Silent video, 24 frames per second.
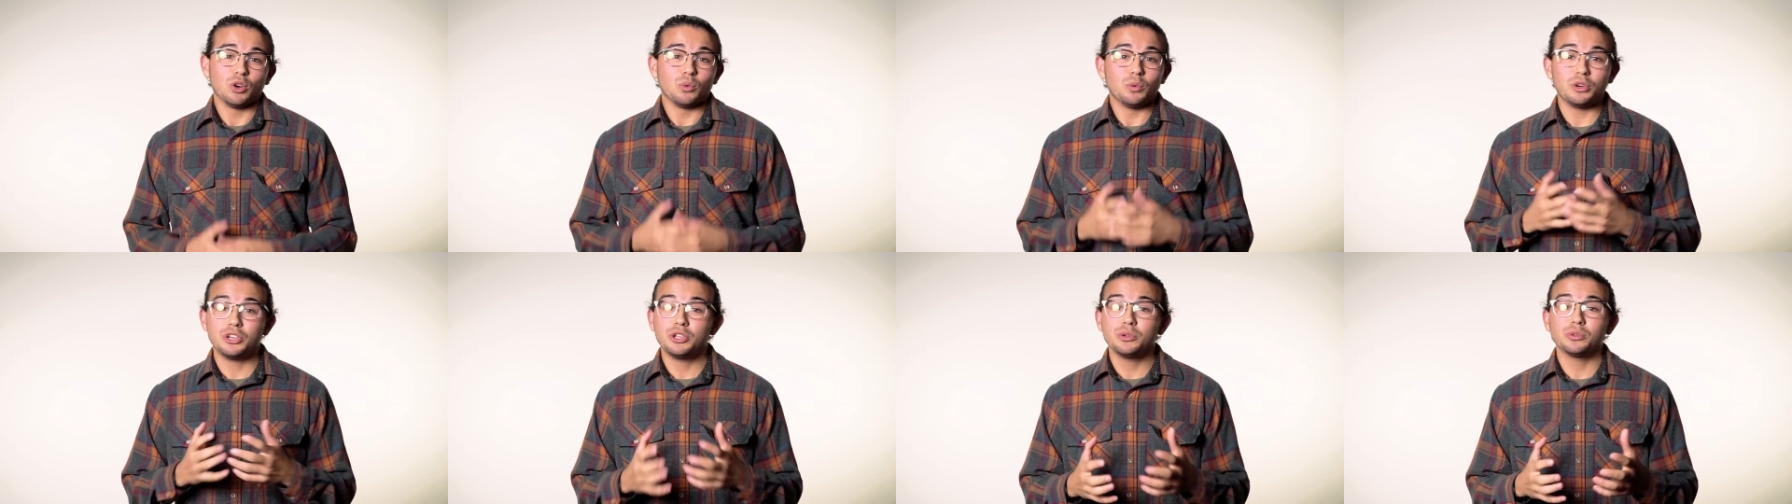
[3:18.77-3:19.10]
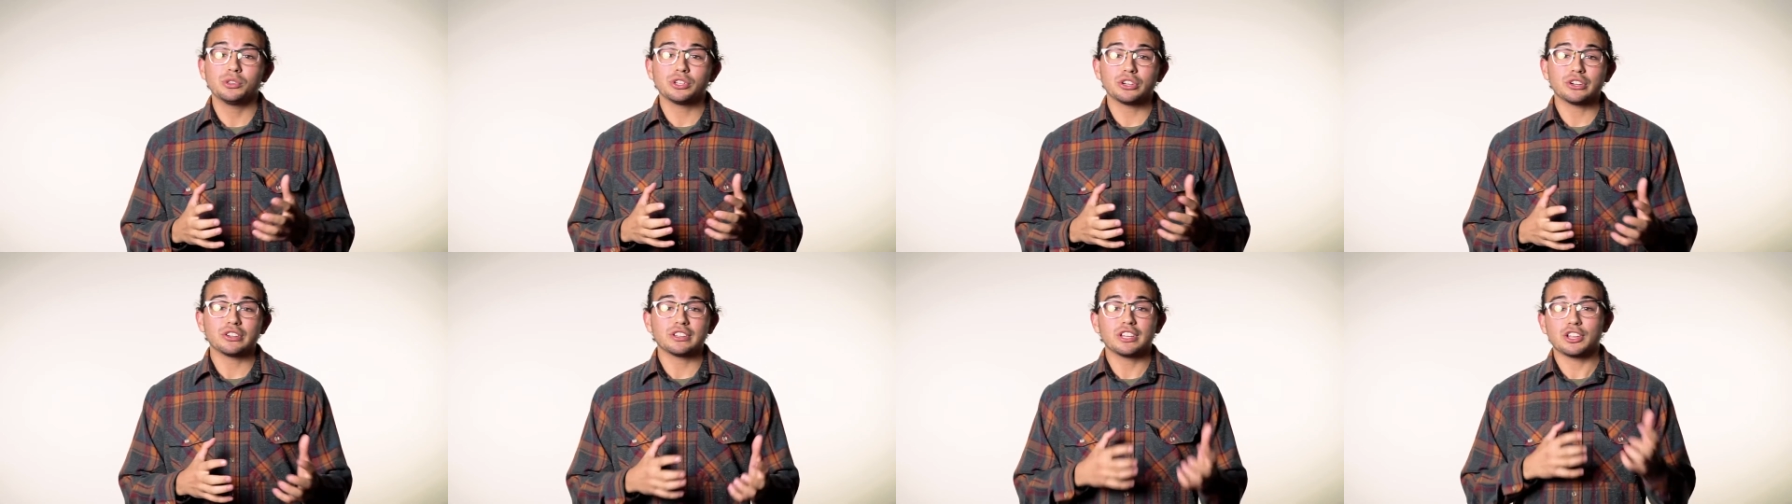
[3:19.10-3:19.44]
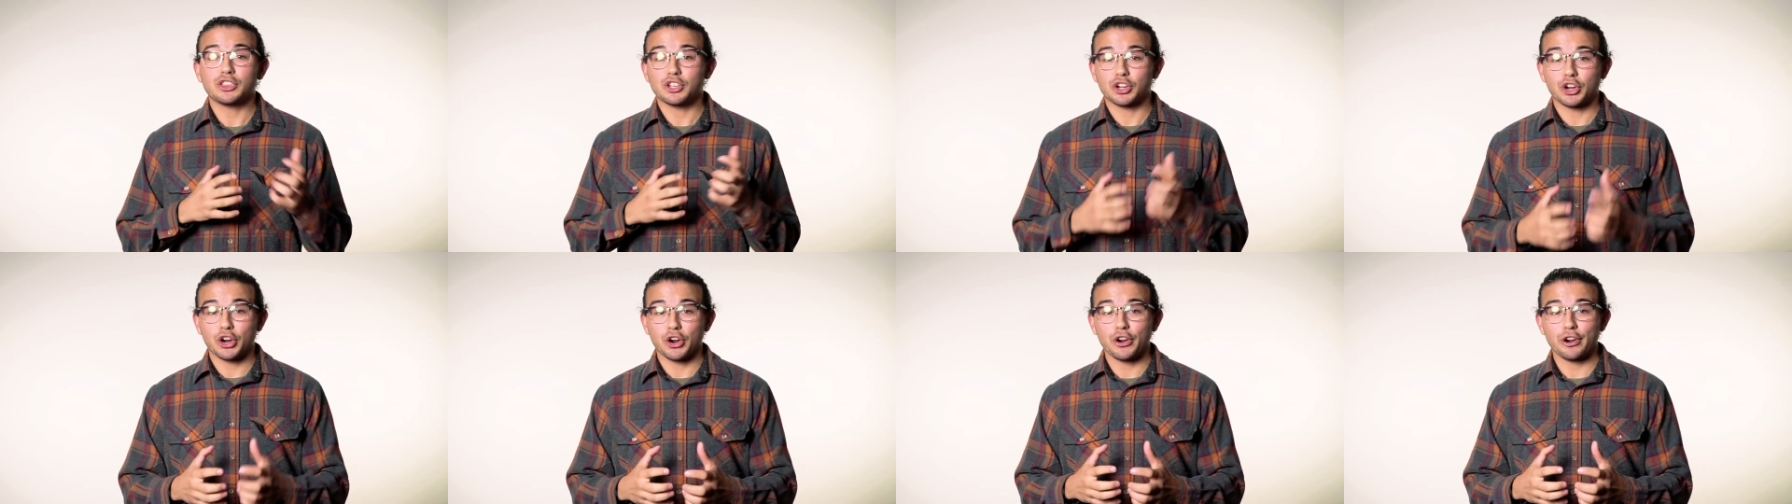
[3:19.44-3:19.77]
When you learn
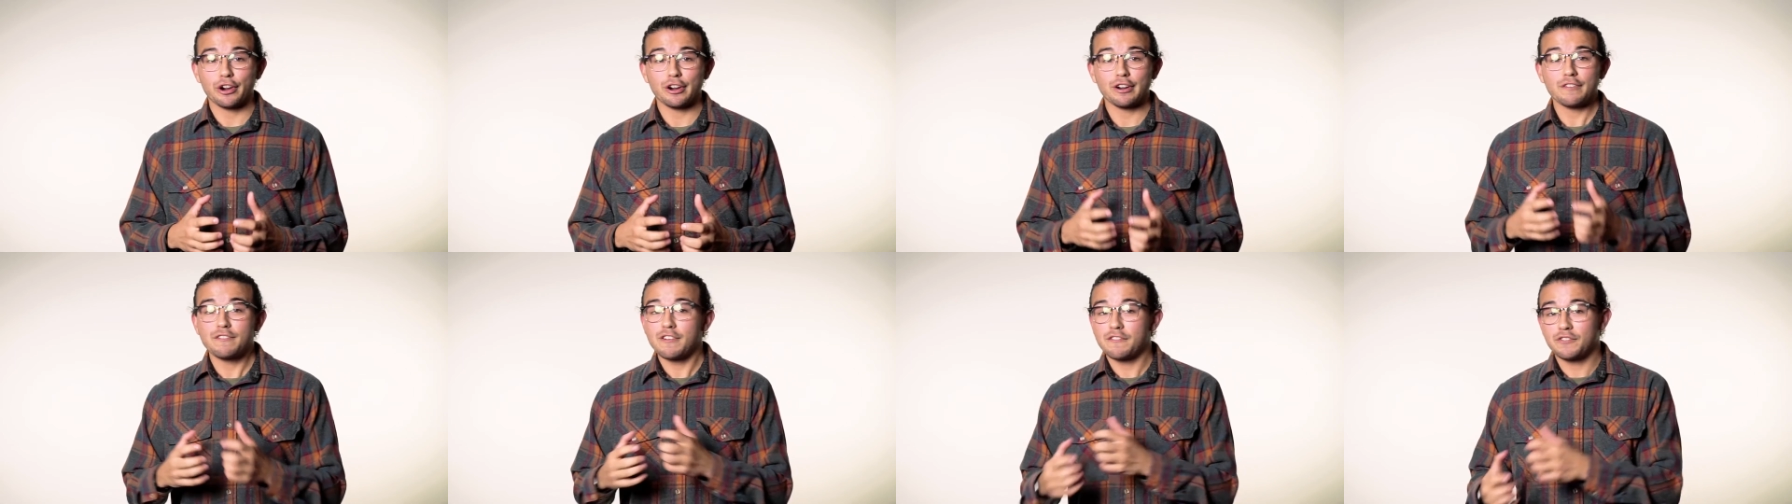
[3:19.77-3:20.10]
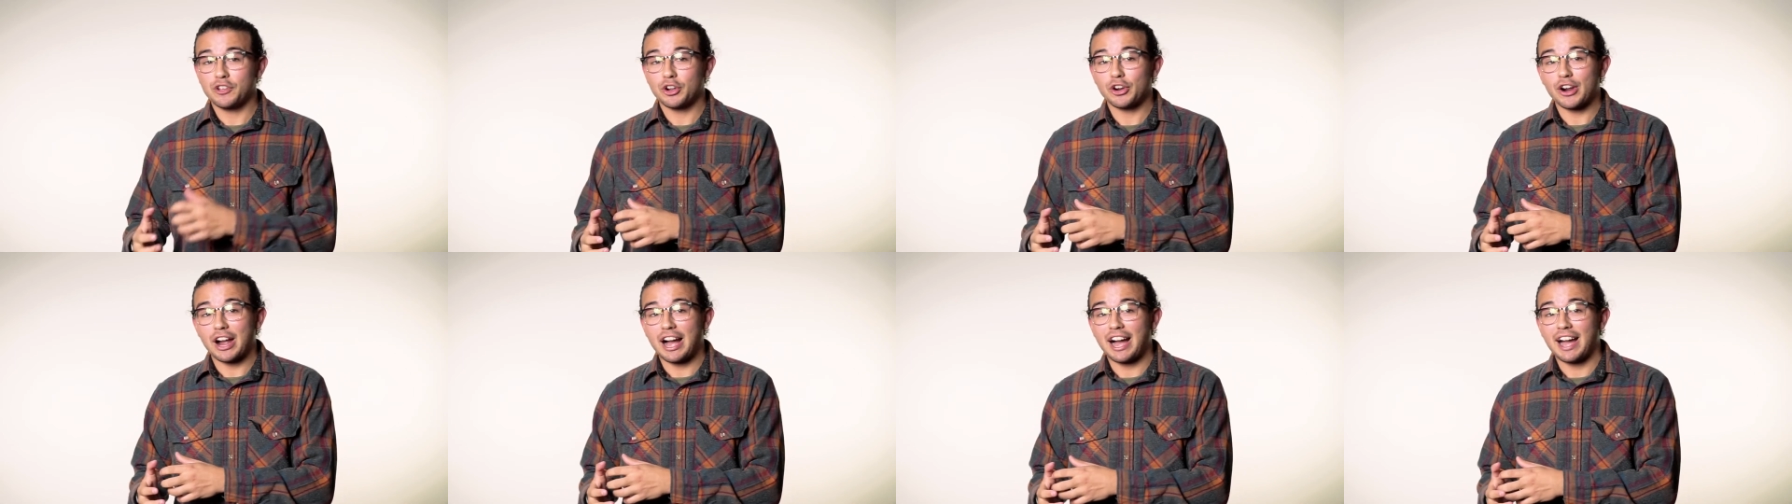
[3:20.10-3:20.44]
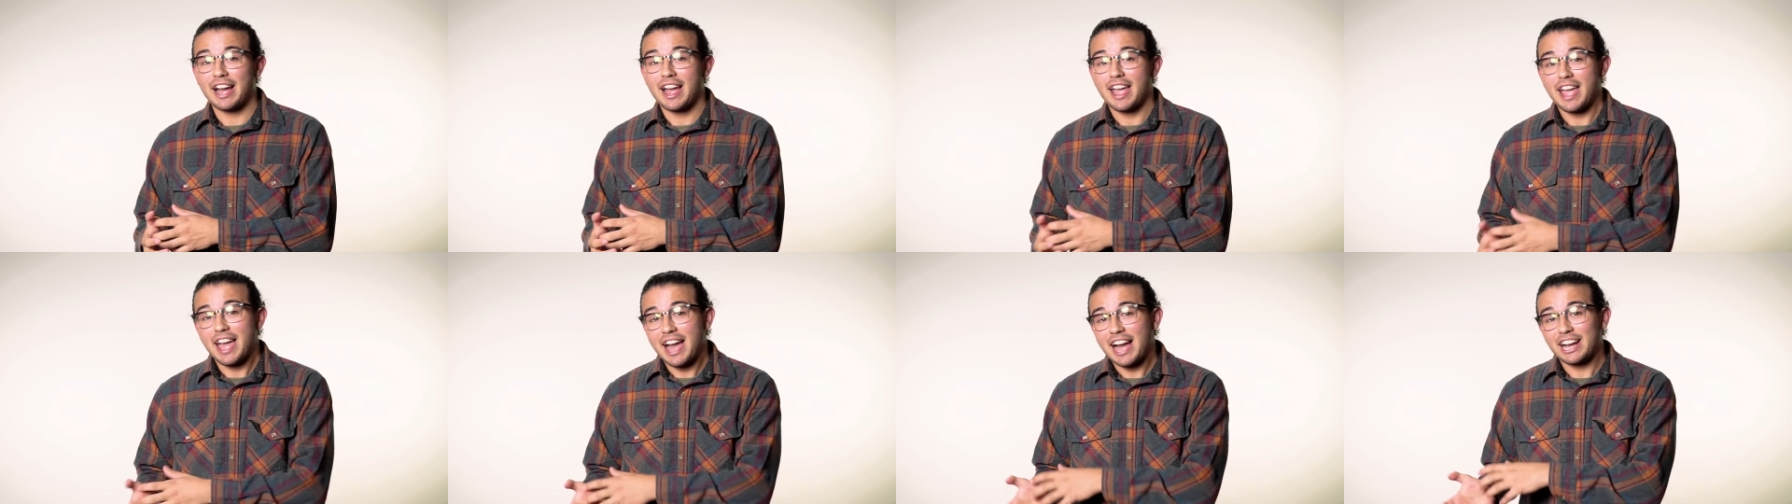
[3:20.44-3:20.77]
that the curve of your
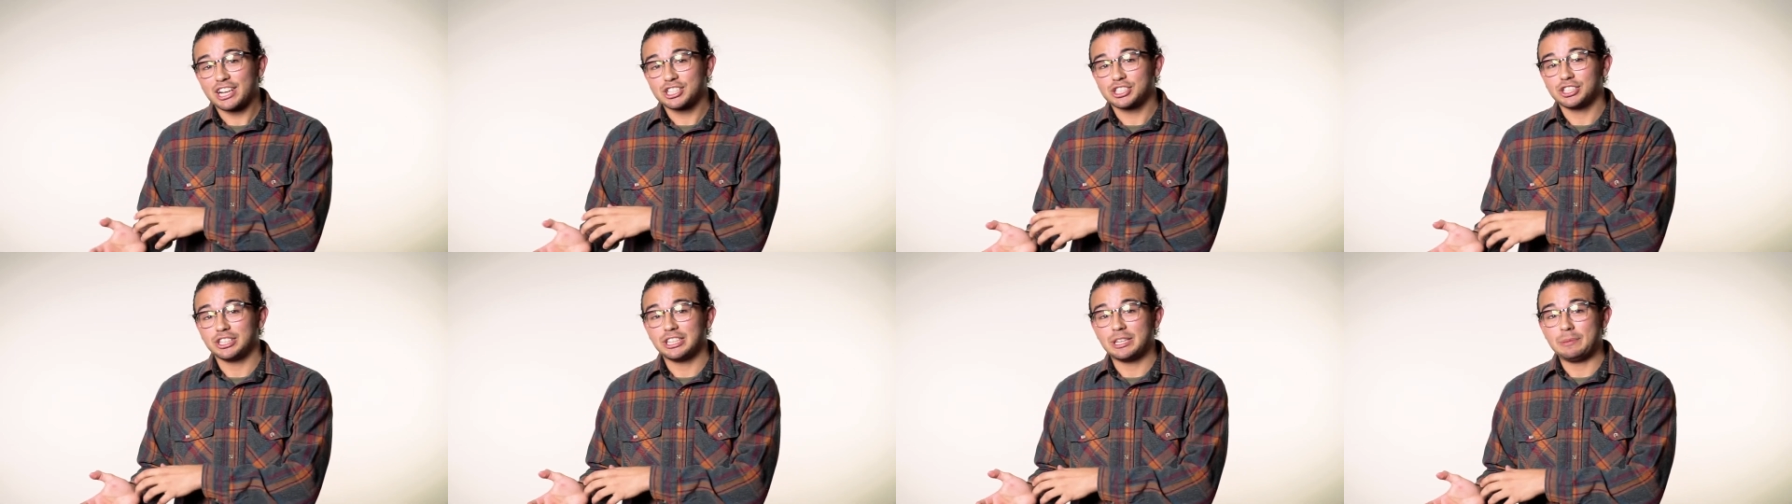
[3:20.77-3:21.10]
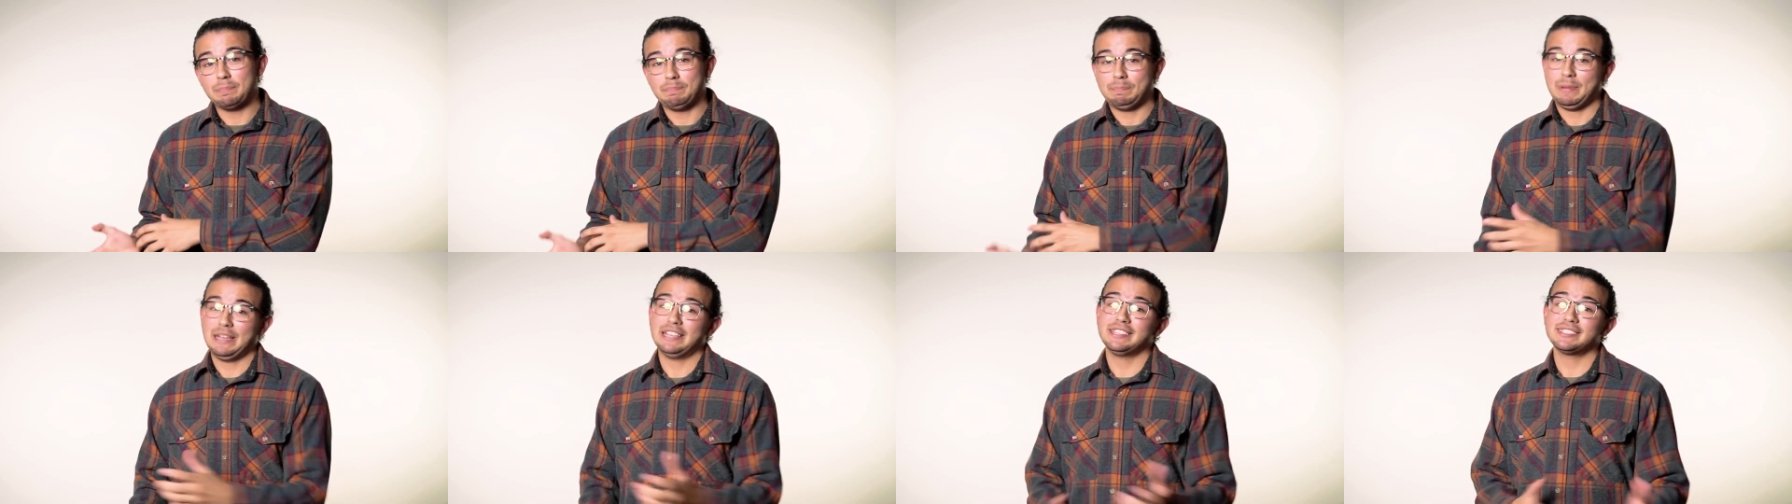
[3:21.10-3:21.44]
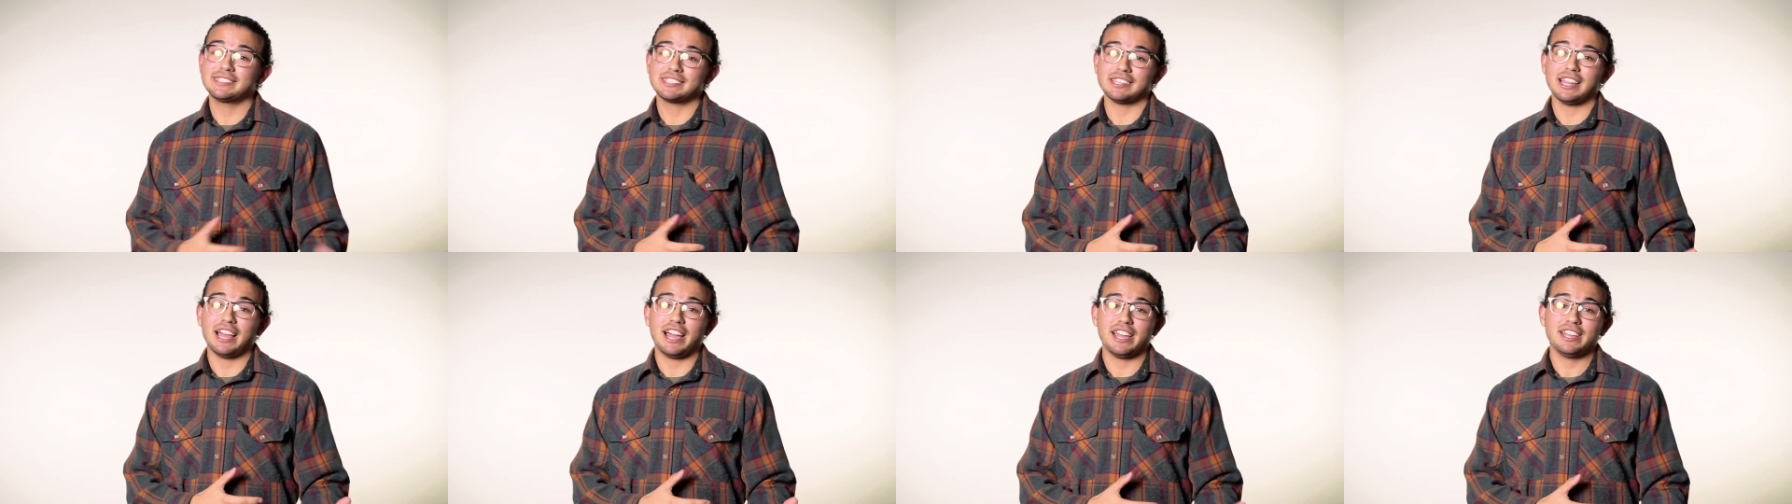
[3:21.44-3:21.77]
eye actually
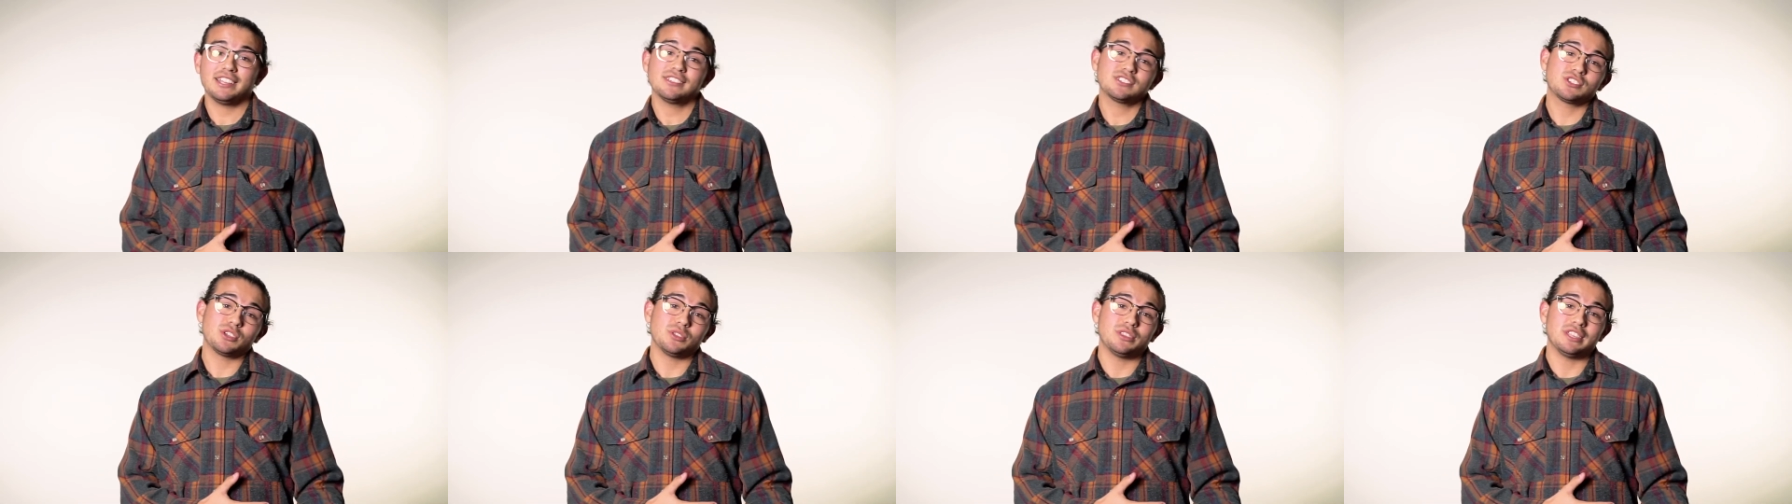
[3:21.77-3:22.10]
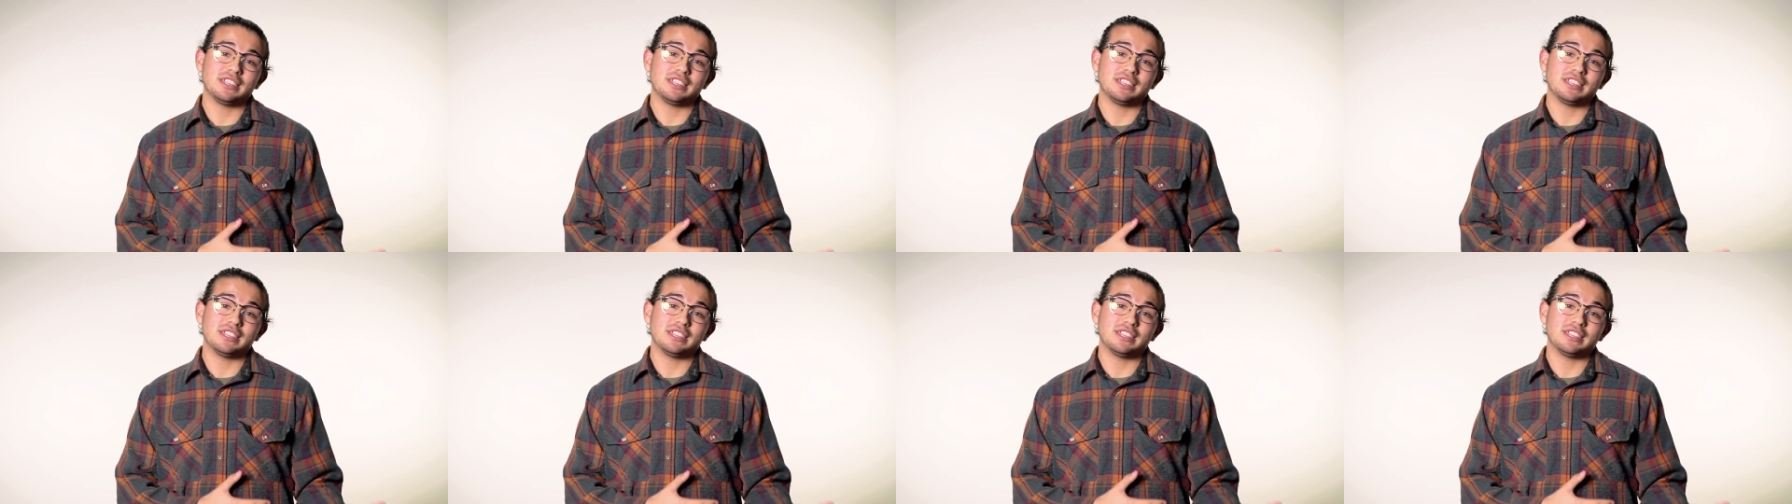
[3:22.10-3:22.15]
bends light so